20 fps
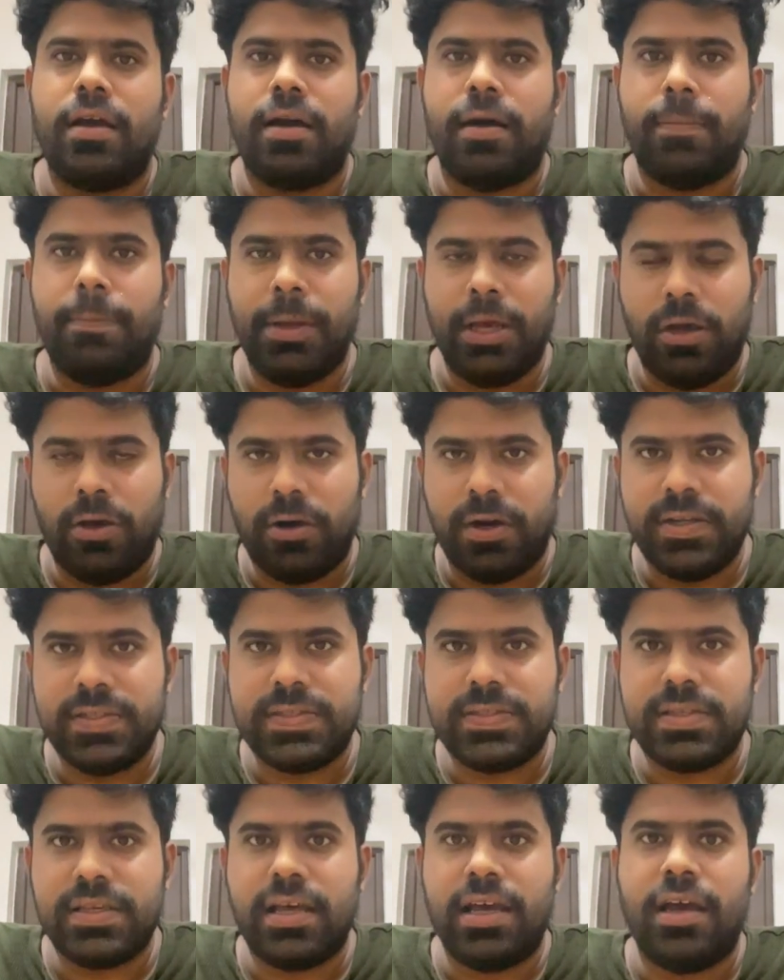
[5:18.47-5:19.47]

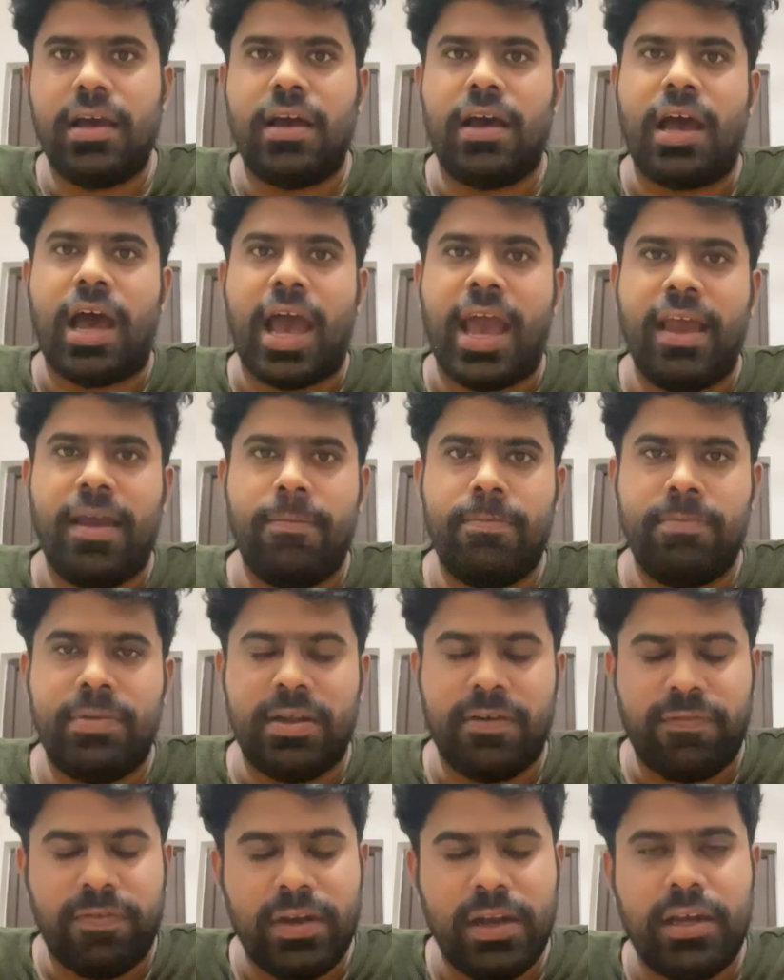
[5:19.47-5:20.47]
because I am
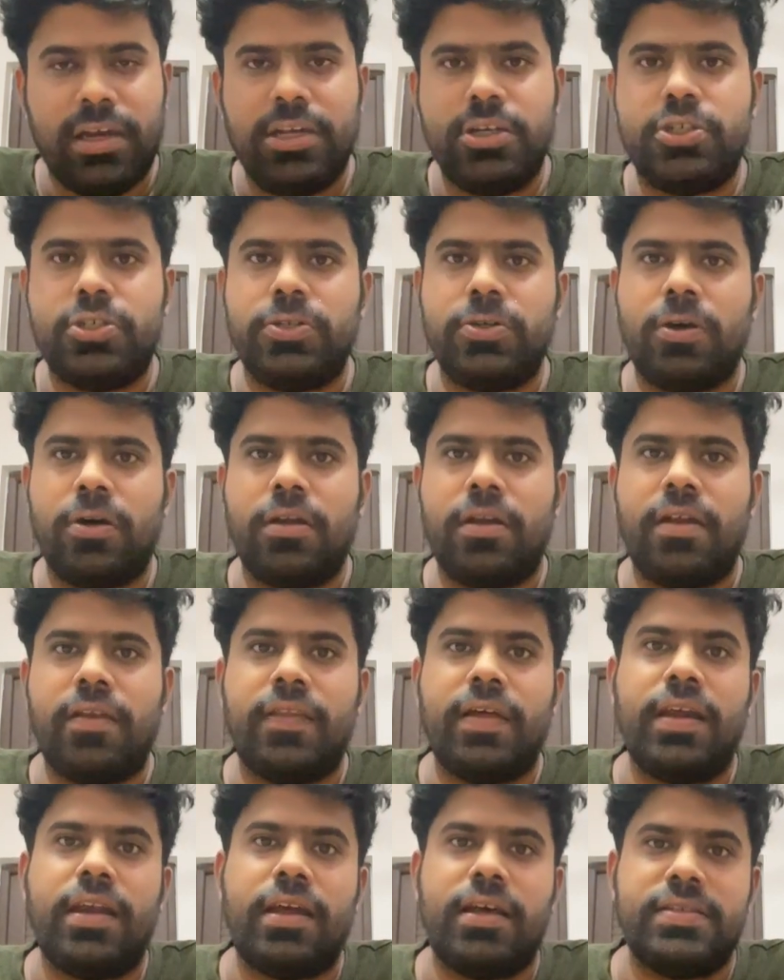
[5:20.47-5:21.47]
definitely sure
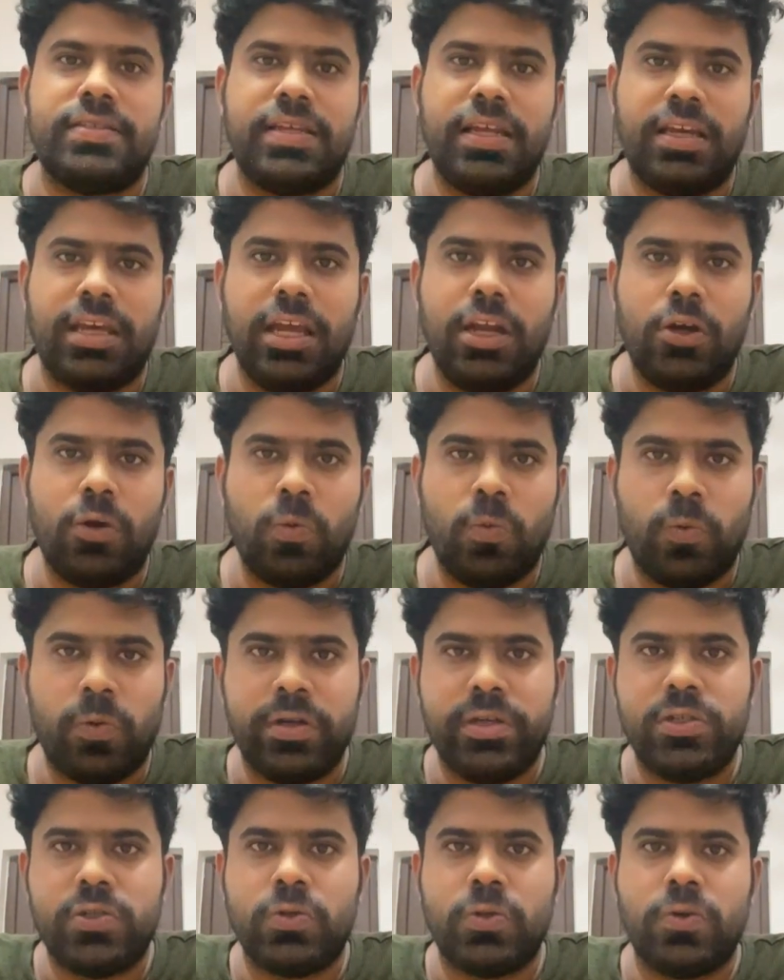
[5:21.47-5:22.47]
that sticking to
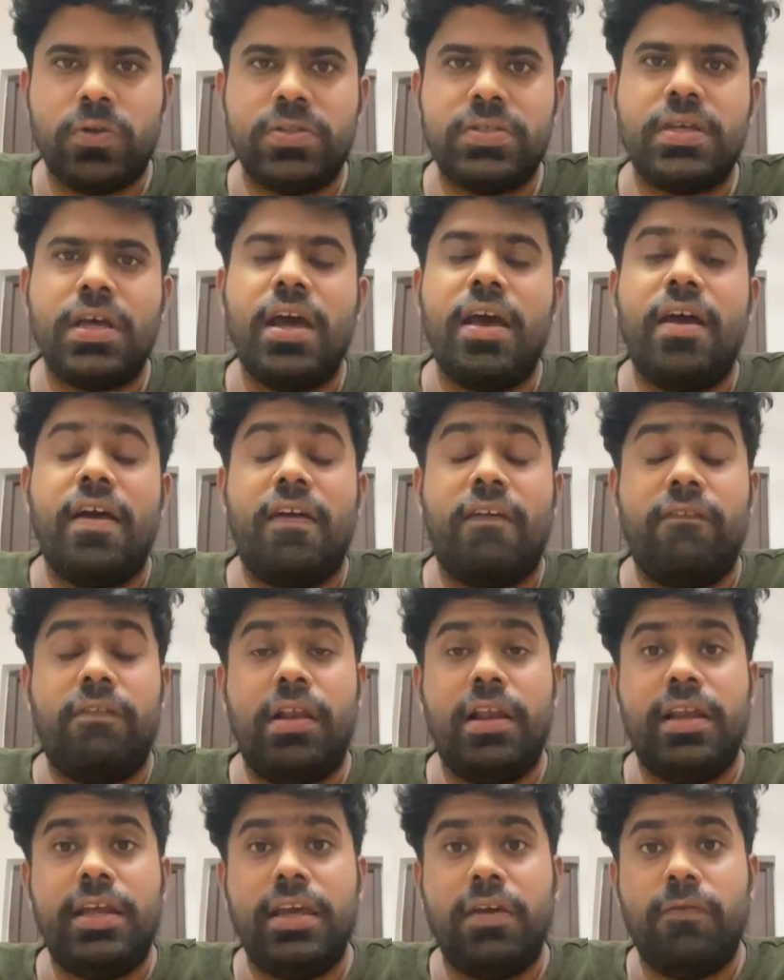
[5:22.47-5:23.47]
one source
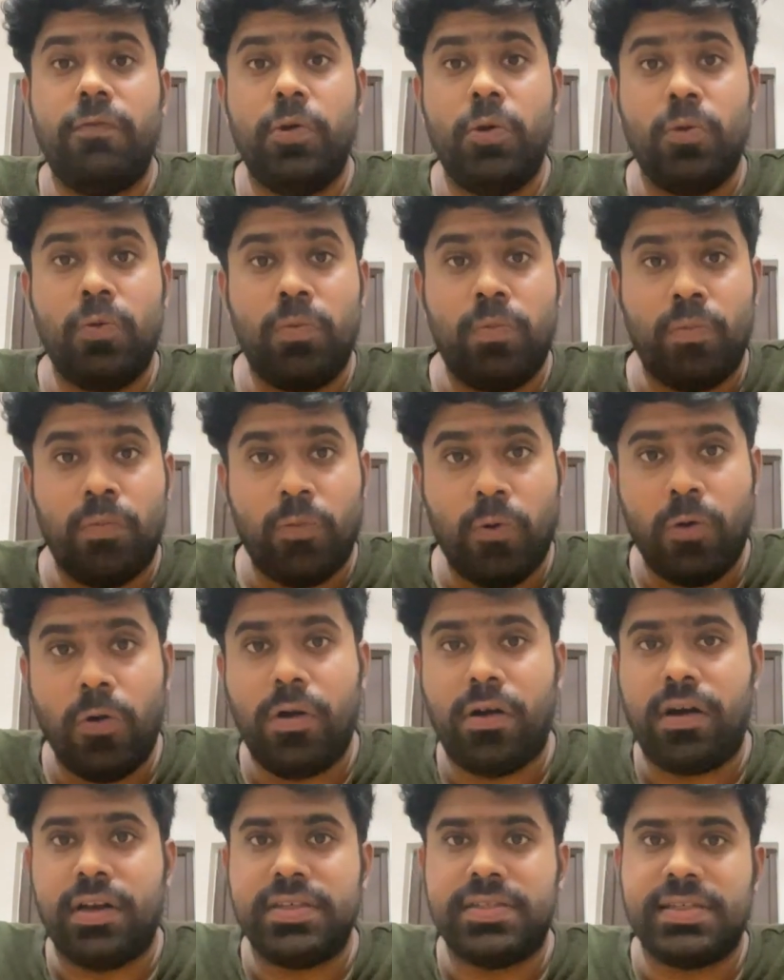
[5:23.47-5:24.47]
will give you more
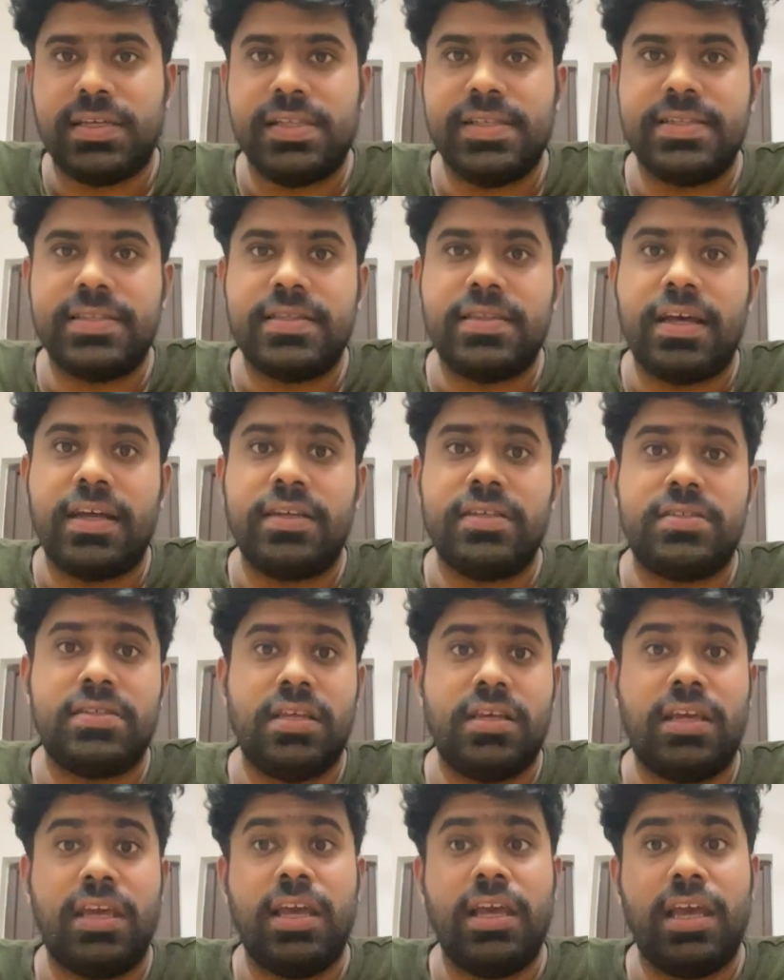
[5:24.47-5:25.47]
results than
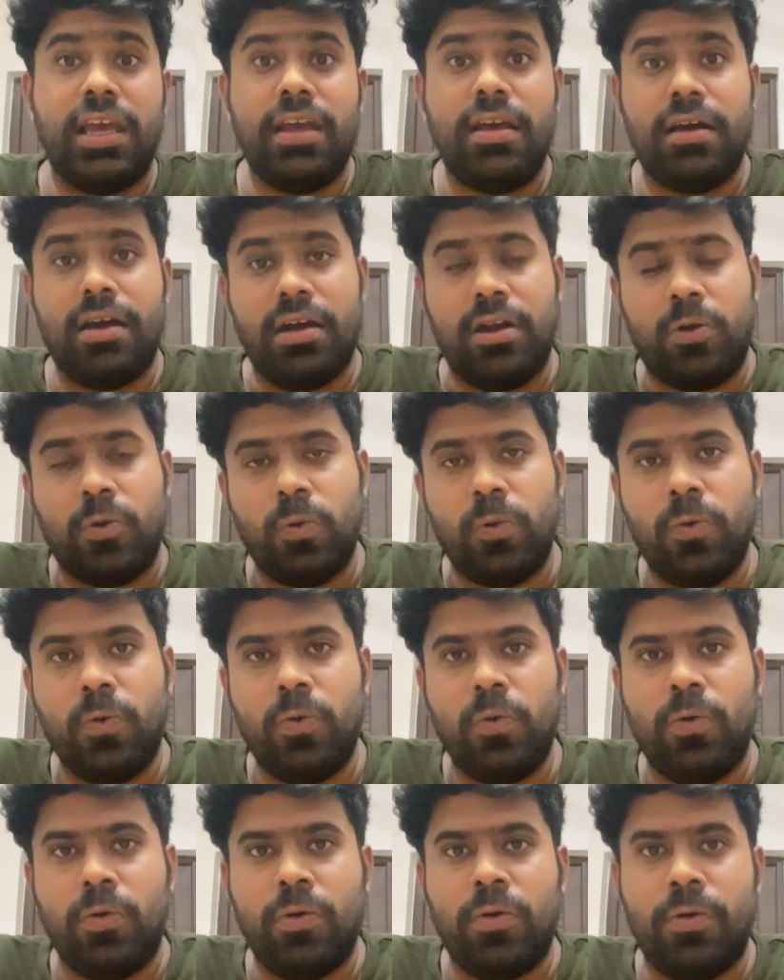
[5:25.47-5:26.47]
sticking
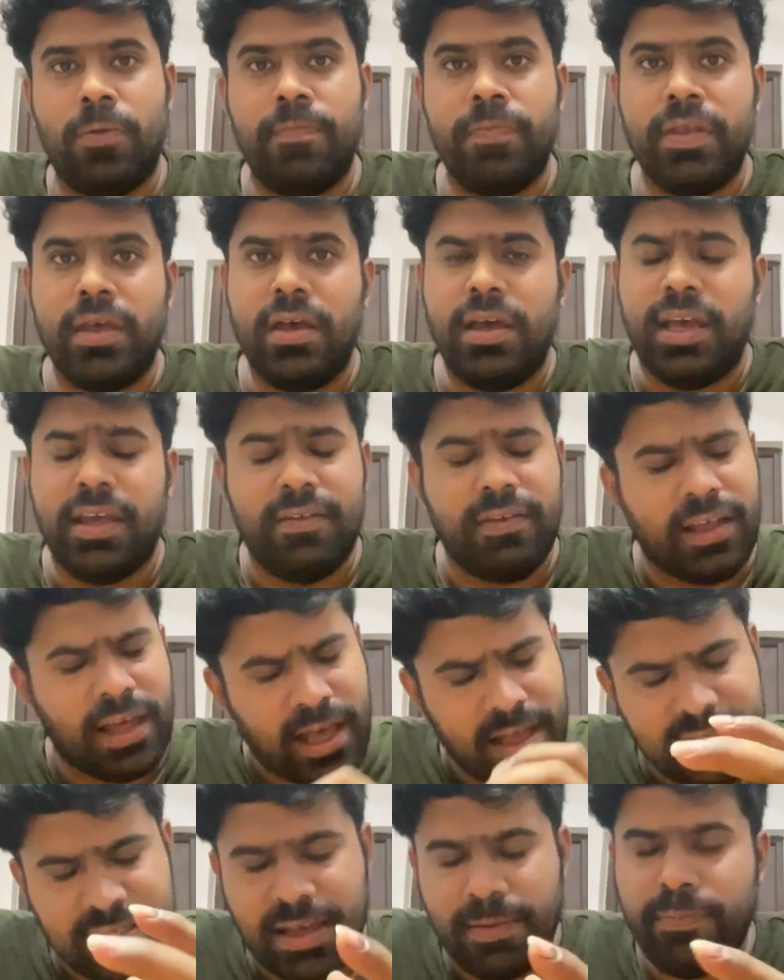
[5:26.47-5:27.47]
to,
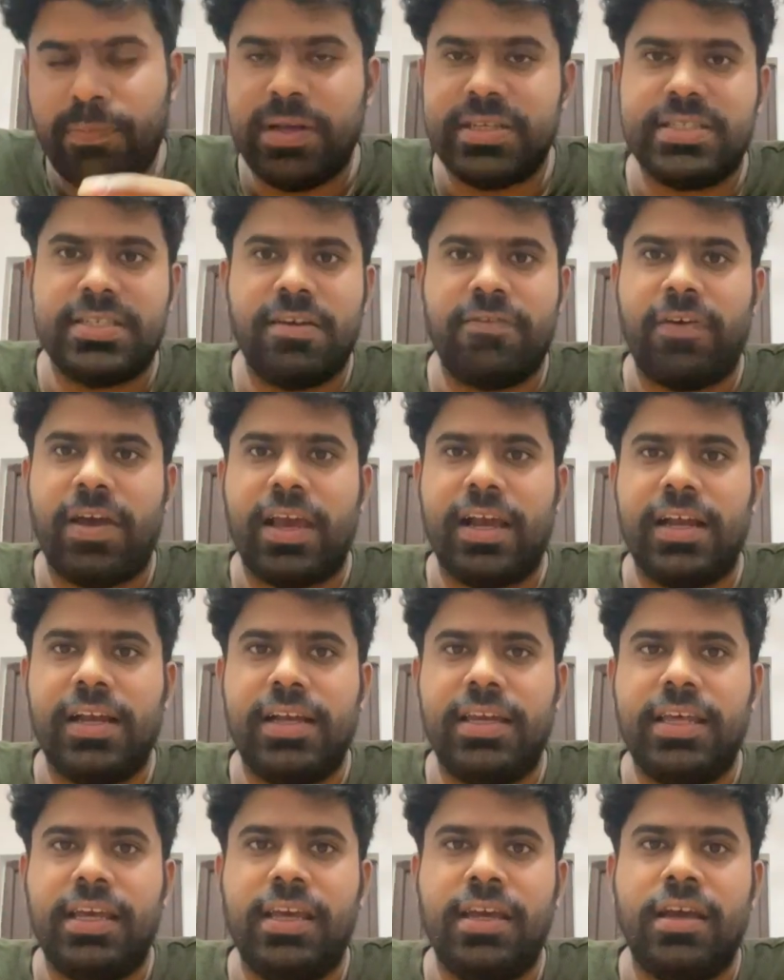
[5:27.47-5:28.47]
say, best
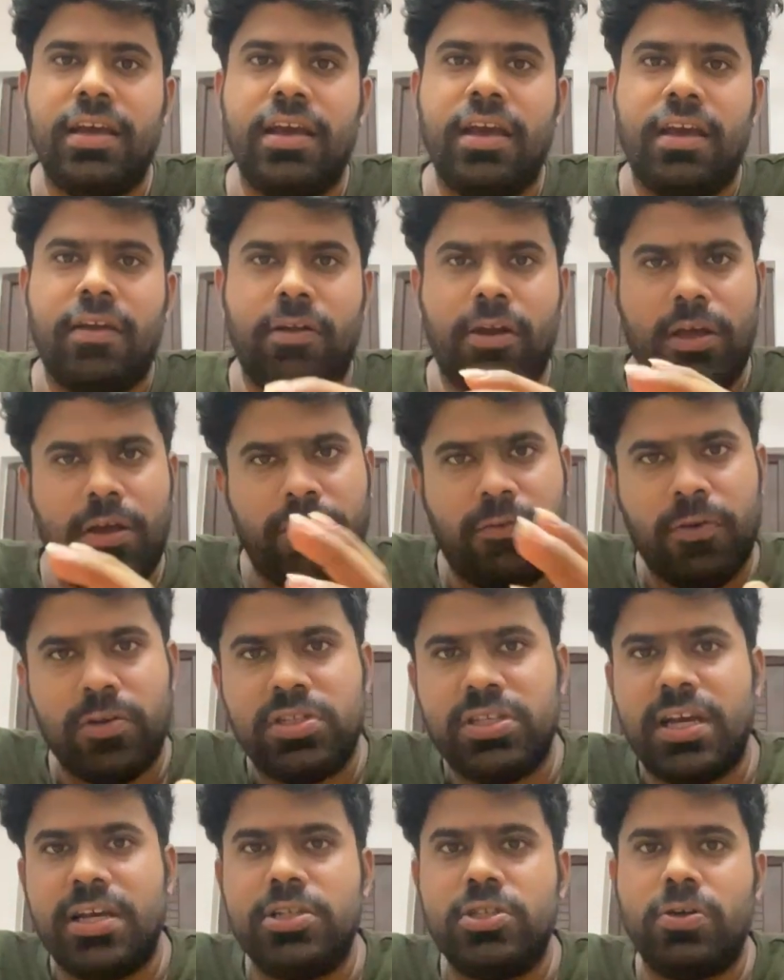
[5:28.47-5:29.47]
faculty. You know, if you
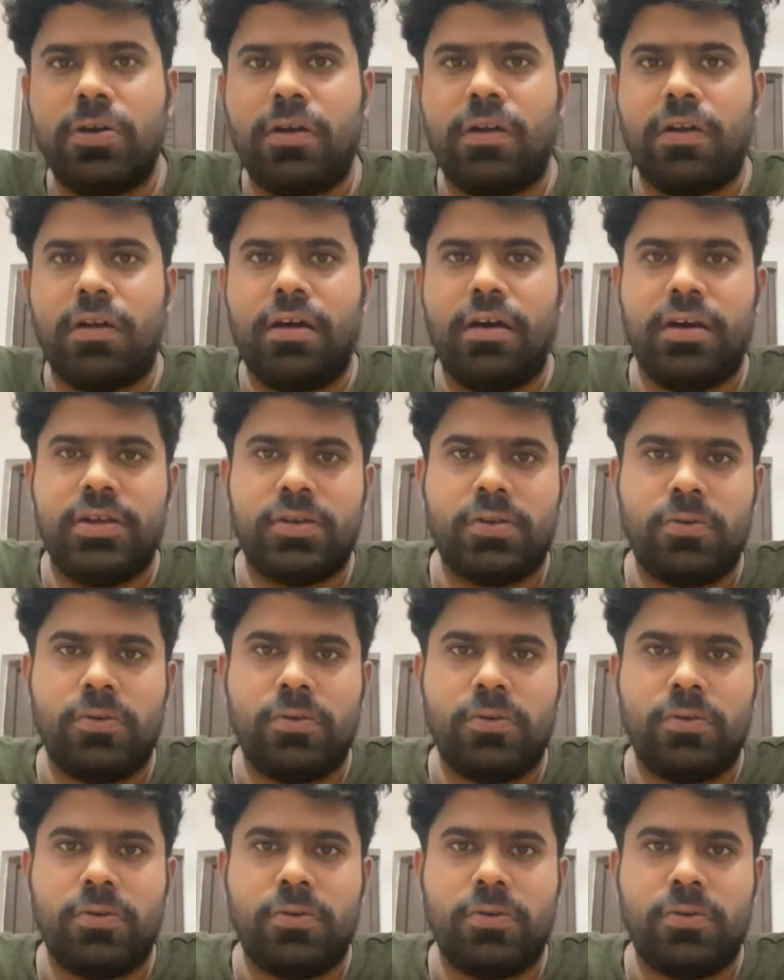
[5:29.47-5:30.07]
change your